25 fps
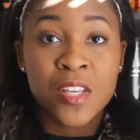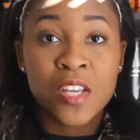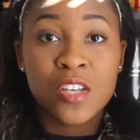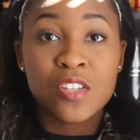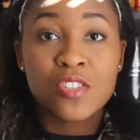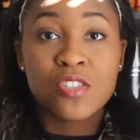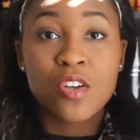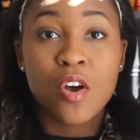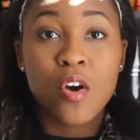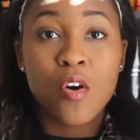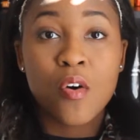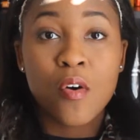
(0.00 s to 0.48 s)

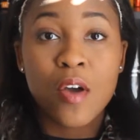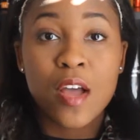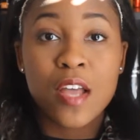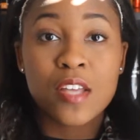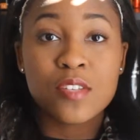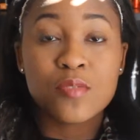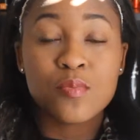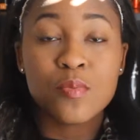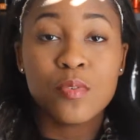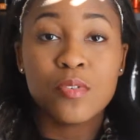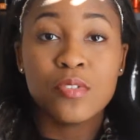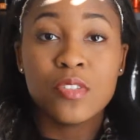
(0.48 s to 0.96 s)
So
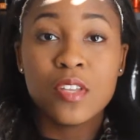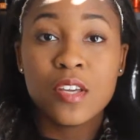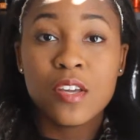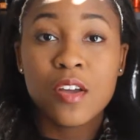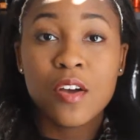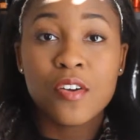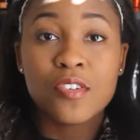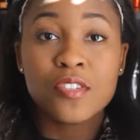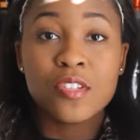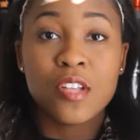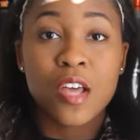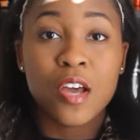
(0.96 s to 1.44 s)
as Ruthie
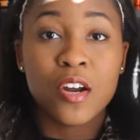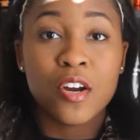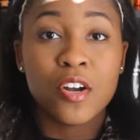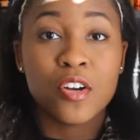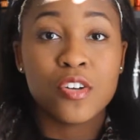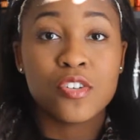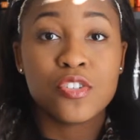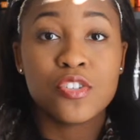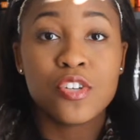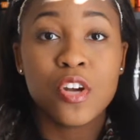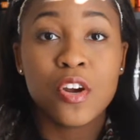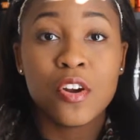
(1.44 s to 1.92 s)
goes along
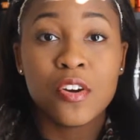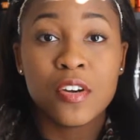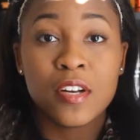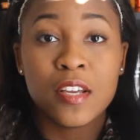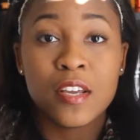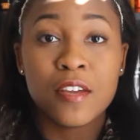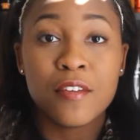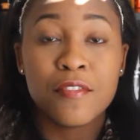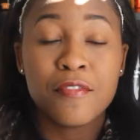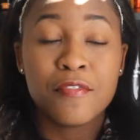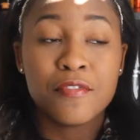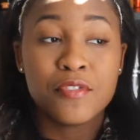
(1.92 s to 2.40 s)
her
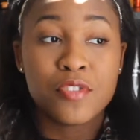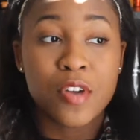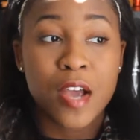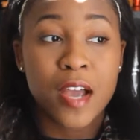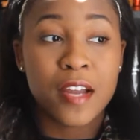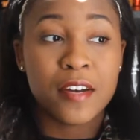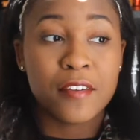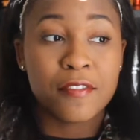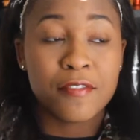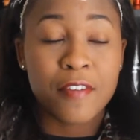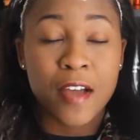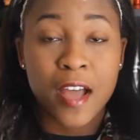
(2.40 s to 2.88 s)
journey
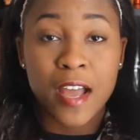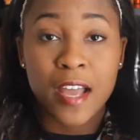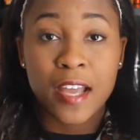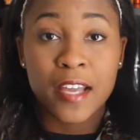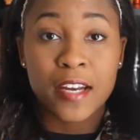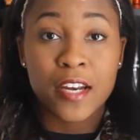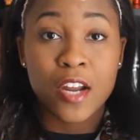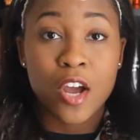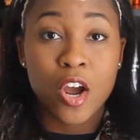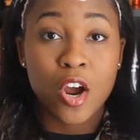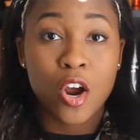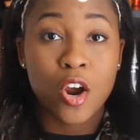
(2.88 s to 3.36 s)
trying to
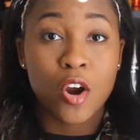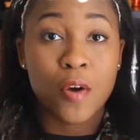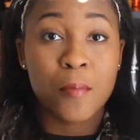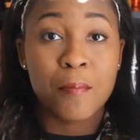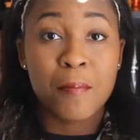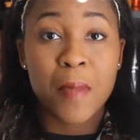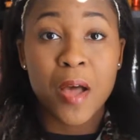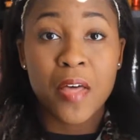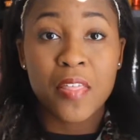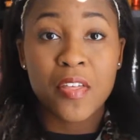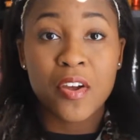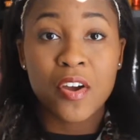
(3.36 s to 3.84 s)
find her
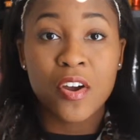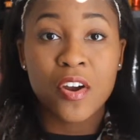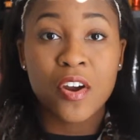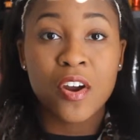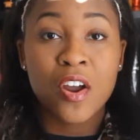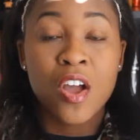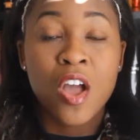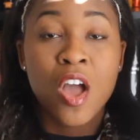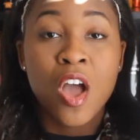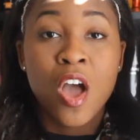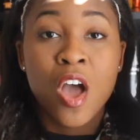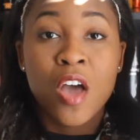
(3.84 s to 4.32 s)
mother,
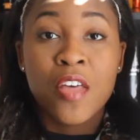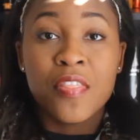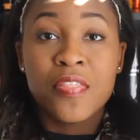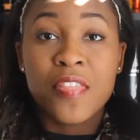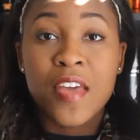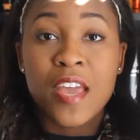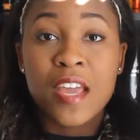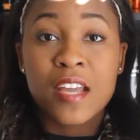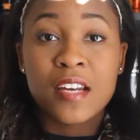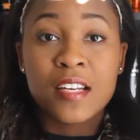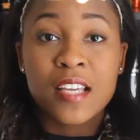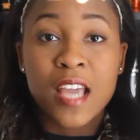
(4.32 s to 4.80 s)

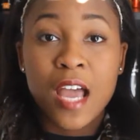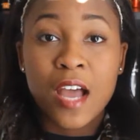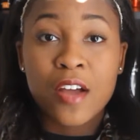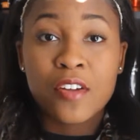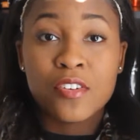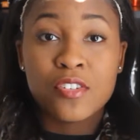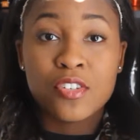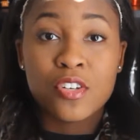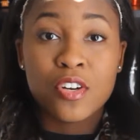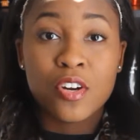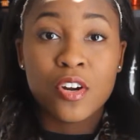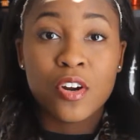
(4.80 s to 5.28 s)
they
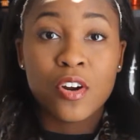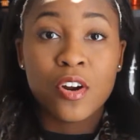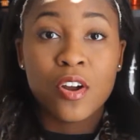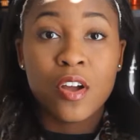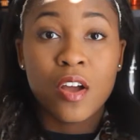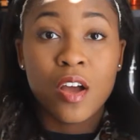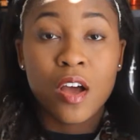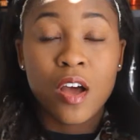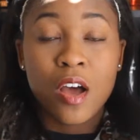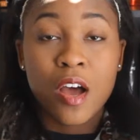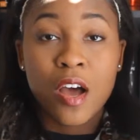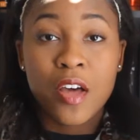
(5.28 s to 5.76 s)
encounter
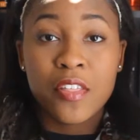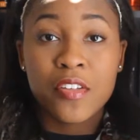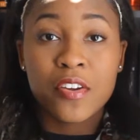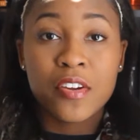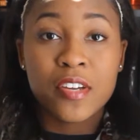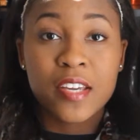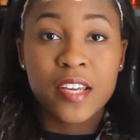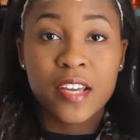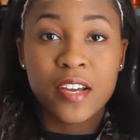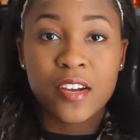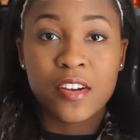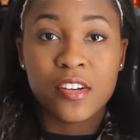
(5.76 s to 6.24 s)
other
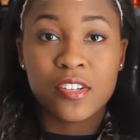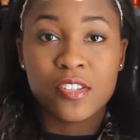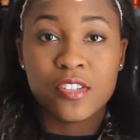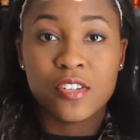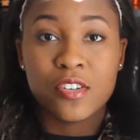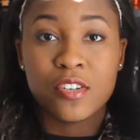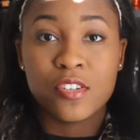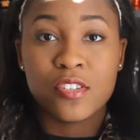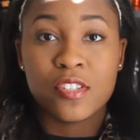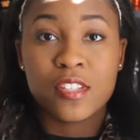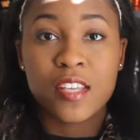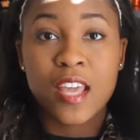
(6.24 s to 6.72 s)

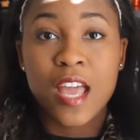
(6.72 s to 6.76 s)
characters.